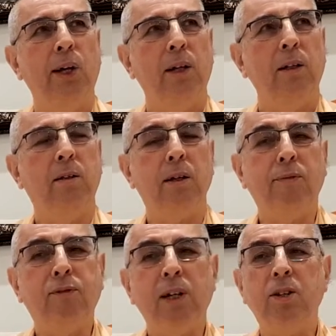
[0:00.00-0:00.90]
the
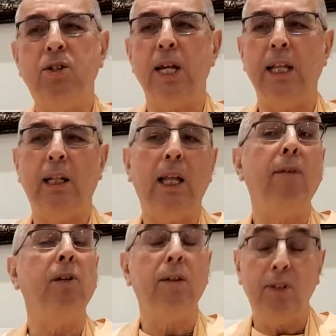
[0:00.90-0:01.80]
difference in the
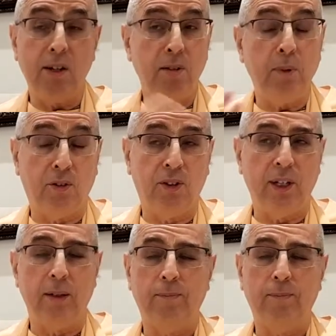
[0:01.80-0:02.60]
level of intimacy